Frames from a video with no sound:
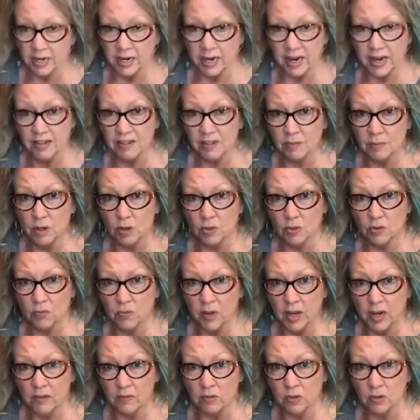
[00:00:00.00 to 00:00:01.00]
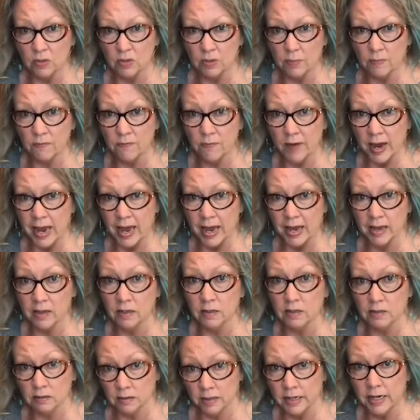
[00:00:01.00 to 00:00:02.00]
has the most flavor. Some fat
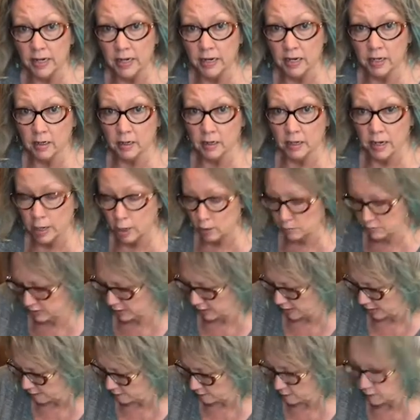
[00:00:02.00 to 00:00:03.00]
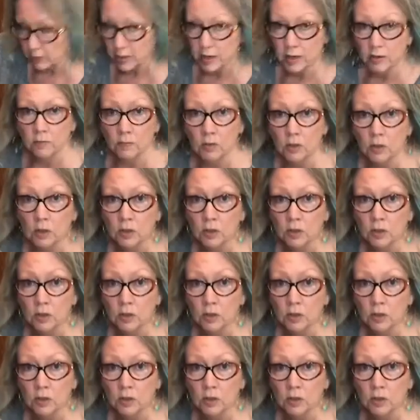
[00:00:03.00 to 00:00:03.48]
in it helps it have flavor.